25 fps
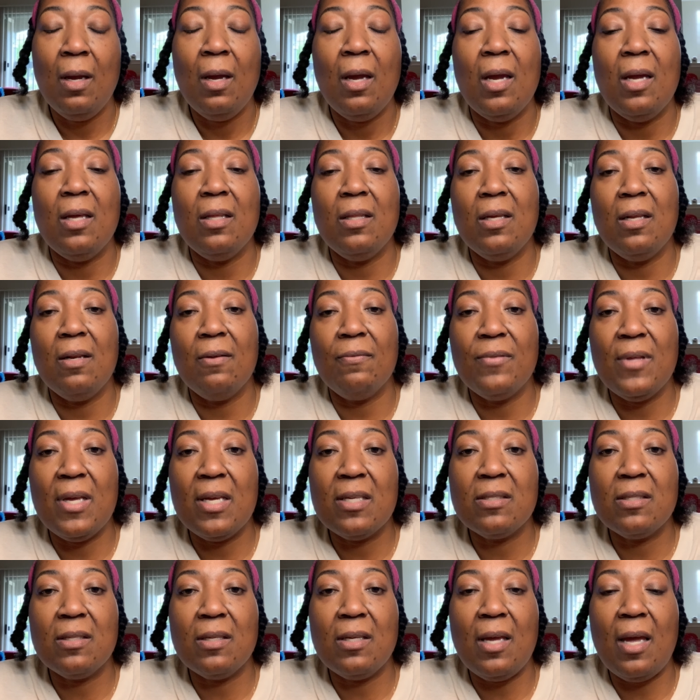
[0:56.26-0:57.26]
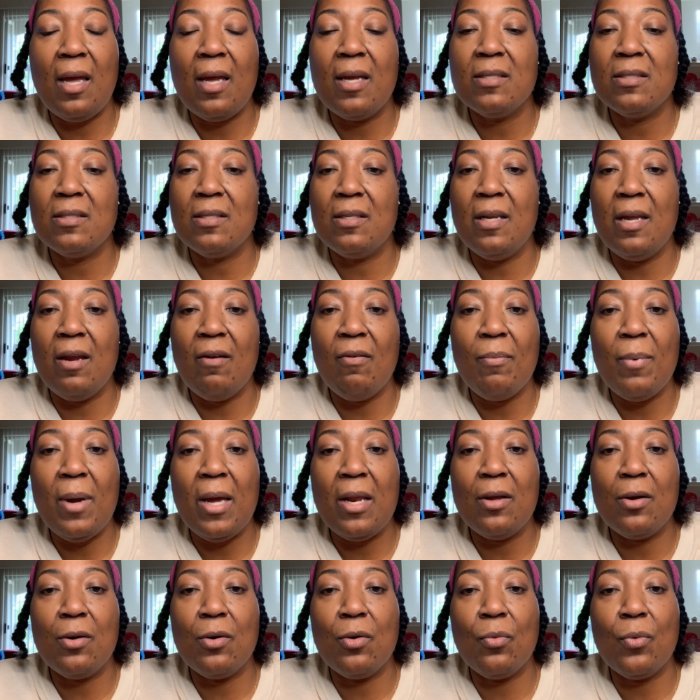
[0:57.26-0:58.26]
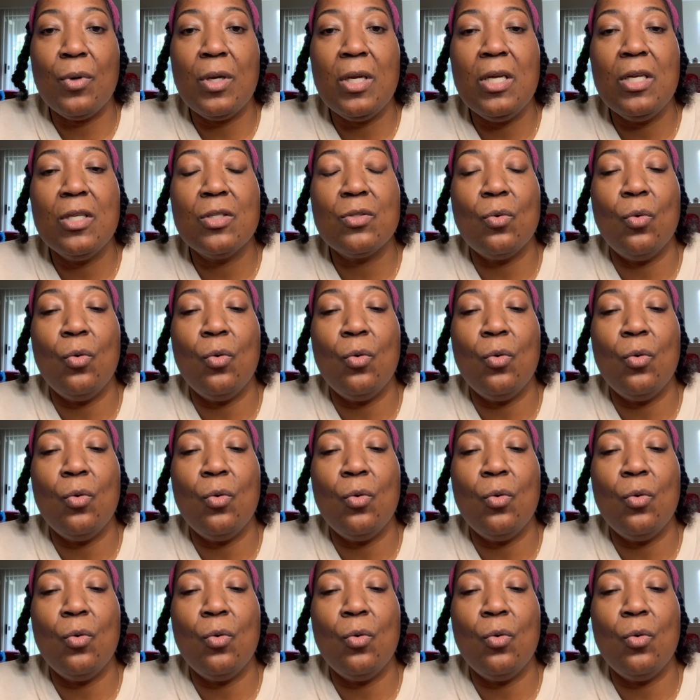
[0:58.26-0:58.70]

And then if that's the case and everybody agrees,